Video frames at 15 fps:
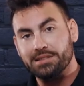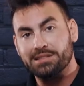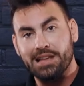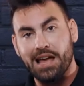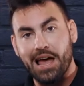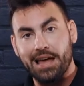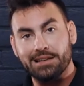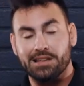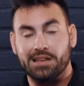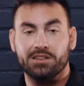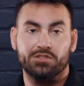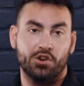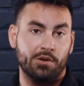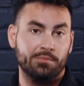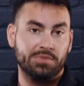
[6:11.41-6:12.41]
side
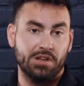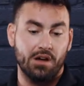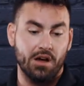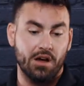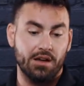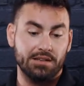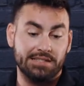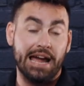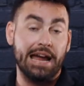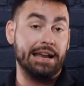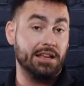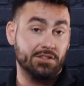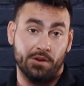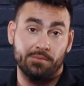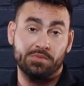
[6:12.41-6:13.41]
in terms
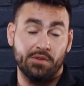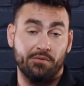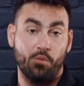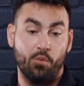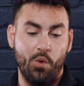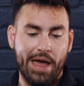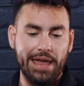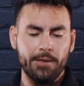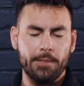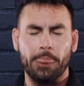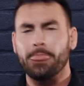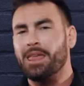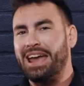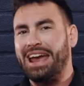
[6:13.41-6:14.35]
of weight,